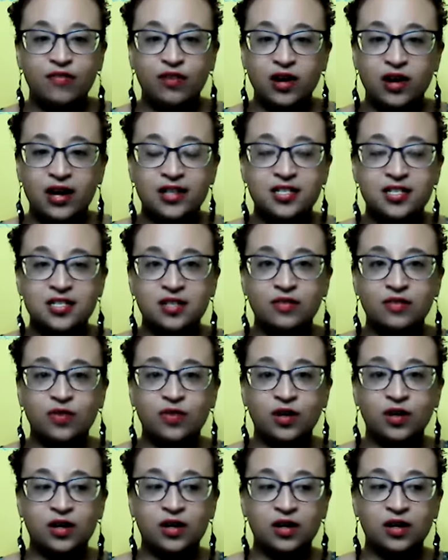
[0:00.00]
for us to
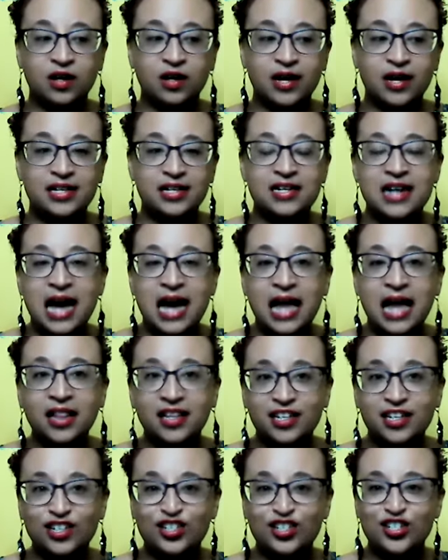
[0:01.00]

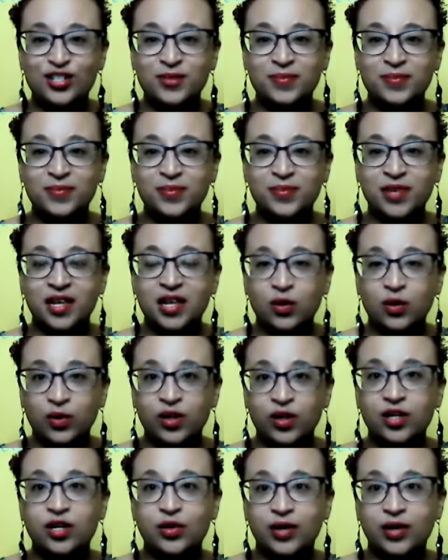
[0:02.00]
acknowledge that
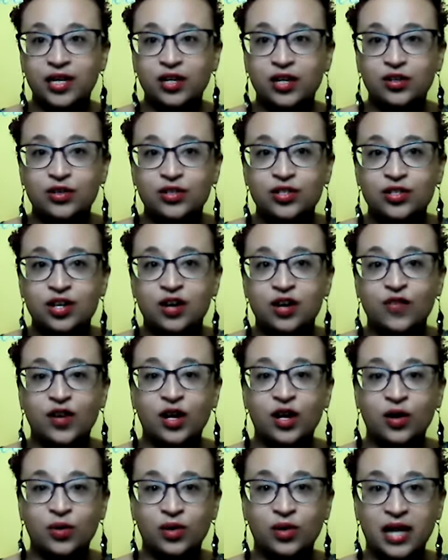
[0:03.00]
we're the creators of
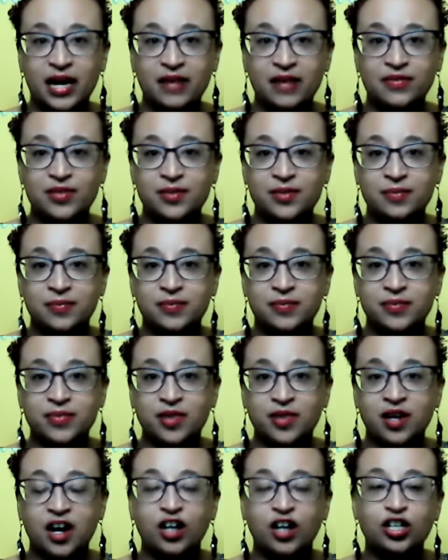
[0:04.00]
our own lives.
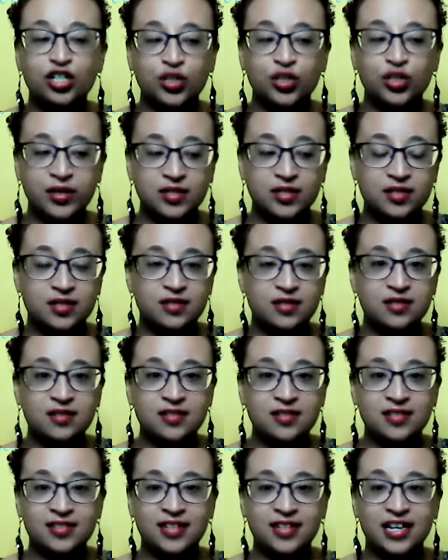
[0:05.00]
Our
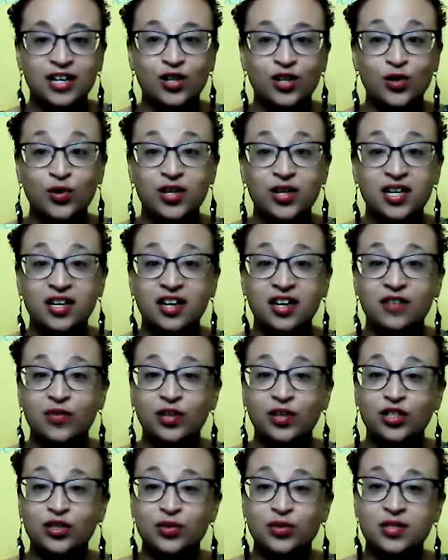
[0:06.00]
choices, including if
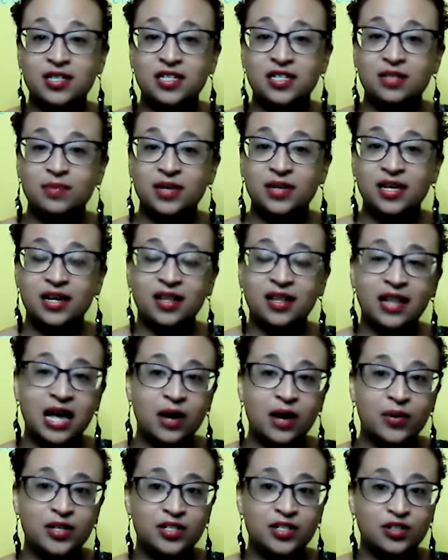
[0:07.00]
we're choosing to be an
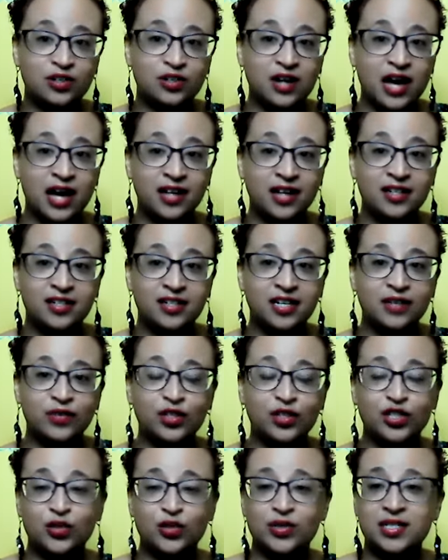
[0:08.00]
allowance or not, if
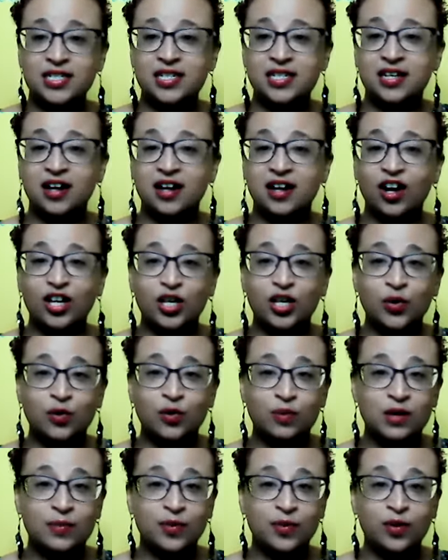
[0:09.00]
we're choosing to argue
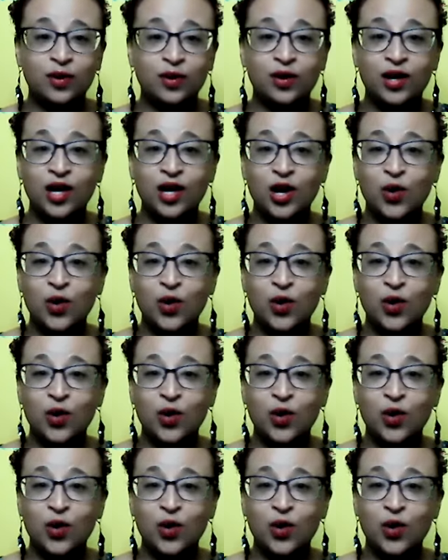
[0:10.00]
with people